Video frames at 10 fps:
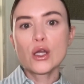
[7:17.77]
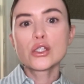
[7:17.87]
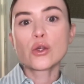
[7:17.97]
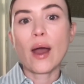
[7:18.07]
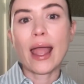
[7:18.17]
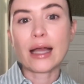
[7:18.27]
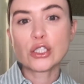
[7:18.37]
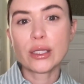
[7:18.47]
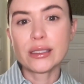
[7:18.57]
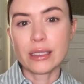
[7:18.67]
So I
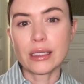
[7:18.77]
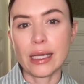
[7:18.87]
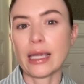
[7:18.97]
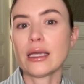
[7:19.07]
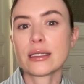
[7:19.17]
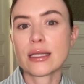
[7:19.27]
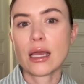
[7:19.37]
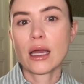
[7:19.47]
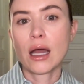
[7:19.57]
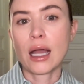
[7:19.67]
actually did eat
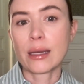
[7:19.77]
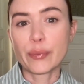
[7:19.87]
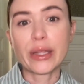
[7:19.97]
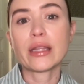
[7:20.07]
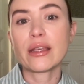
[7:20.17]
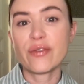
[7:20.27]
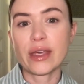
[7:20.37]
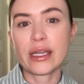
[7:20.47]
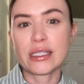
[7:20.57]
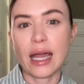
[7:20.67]
a completely
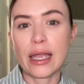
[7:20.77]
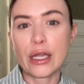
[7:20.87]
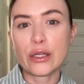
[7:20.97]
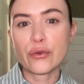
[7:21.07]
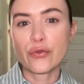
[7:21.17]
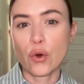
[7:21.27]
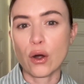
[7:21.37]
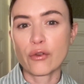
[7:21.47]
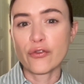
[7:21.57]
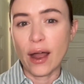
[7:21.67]
vegan diet
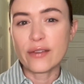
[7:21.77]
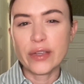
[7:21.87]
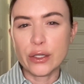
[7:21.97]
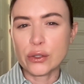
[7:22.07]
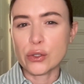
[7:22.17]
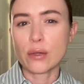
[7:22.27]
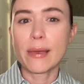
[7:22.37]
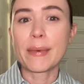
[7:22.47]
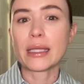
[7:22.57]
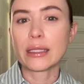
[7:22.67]
for five years or
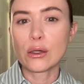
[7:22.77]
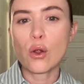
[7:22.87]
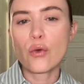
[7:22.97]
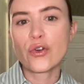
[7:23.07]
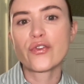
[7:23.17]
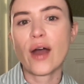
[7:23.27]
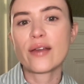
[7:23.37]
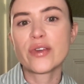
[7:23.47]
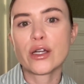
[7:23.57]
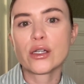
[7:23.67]
maybe a little over
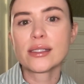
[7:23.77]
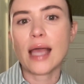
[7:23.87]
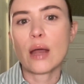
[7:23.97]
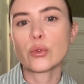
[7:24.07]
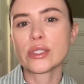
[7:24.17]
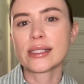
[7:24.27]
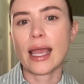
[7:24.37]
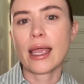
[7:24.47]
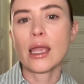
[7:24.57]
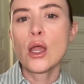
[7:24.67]
five years. I will
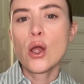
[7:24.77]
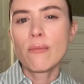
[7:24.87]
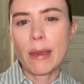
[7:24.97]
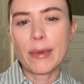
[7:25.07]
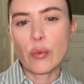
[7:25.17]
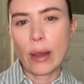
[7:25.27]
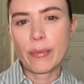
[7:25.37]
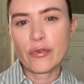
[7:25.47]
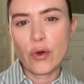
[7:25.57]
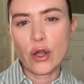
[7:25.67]
say maybe right
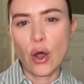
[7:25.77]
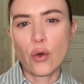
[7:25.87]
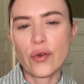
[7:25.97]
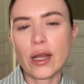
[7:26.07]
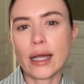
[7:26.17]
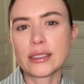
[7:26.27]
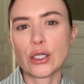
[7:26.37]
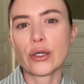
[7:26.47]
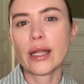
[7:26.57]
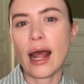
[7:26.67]
before COVID, I
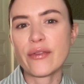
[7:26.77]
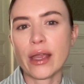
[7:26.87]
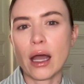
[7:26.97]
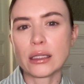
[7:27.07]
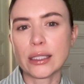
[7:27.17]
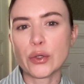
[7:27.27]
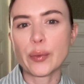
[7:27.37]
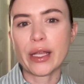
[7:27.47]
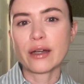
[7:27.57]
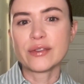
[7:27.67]
started having a little
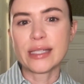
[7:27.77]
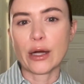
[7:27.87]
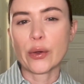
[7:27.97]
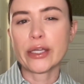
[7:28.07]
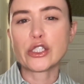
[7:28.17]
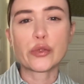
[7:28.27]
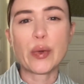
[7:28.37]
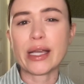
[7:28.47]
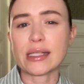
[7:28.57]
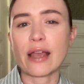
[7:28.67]
bit of dairy just
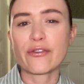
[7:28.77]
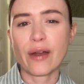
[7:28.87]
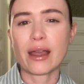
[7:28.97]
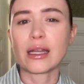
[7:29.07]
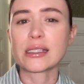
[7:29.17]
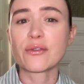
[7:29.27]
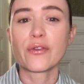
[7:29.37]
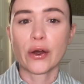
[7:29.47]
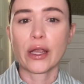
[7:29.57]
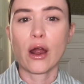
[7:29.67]
because I find it's
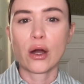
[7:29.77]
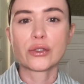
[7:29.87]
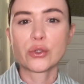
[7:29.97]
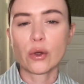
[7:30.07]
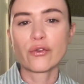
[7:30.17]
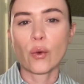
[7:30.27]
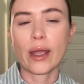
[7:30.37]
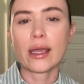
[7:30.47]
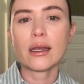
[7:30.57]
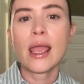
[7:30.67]
very hard to
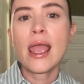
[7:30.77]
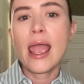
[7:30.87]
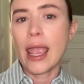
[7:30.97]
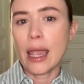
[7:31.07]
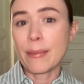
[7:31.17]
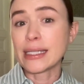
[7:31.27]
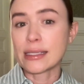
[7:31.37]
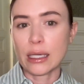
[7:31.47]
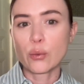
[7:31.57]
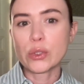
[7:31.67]
avoid and my
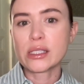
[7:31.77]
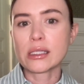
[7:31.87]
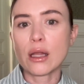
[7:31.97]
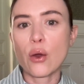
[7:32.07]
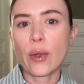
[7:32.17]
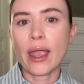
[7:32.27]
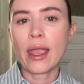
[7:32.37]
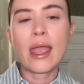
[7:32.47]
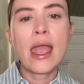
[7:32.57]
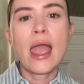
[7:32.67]
skin was still
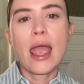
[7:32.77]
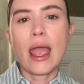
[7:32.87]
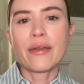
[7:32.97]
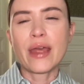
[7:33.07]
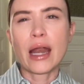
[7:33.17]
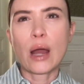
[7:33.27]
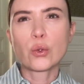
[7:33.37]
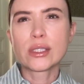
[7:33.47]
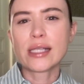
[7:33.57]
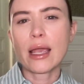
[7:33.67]
okay. And then I
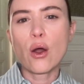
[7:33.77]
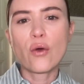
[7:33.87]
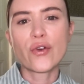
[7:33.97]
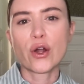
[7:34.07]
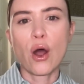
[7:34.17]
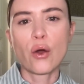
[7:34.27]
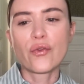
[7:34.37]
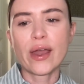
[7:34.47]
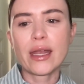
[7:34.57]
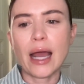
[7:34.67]
will say over
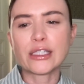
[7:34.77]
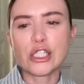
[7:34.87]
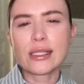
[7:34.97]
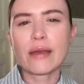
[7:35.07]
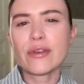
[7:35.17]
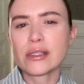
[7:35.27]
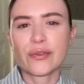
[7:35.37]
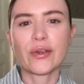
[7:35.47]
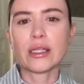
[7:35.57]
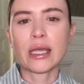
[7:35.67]
COVID, I just had this
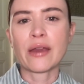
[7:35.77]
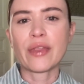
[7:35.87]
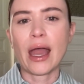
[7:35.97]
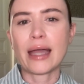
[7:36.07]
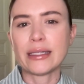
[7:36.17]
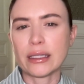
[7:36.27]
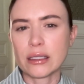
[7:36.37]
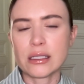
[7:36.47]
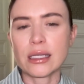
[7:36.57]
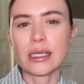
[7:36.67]
feeling that I
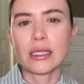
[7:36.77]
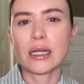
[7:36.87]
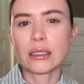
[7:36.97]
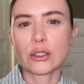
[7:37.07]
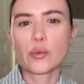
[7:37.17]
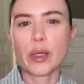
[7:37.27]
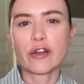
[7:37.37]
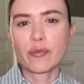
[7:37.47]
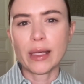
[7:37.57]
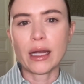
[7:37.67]
needed to eat a little bit
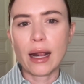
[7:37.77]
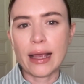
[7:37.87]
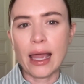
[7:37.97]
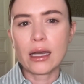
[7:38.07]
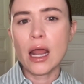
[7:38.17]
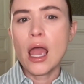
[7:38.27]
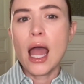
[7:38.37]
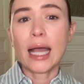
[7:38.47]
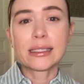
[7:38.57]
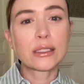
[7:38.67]
of meat again.
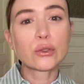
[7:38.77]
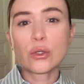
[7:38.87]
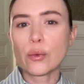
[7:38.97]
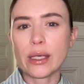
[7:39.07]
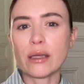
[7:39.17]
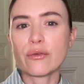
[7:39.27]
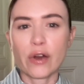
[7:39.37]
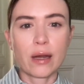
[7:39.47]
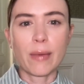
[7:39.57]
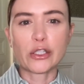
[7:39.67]
I still don't eat
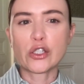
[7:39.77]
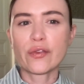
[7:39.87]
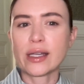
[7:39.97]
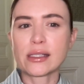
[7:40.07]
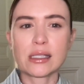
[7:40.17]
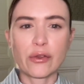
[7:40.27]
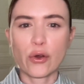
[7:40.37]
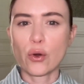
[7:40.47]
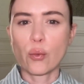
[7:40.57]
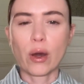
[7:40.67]
very much of us,
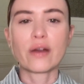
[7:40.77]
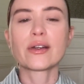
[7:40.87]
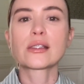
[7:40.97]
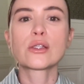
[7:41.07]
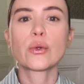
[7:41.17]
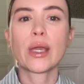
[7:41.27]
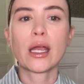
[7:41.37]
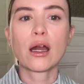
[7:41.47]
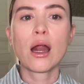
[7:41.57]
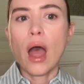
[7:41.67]
neither one of us do here.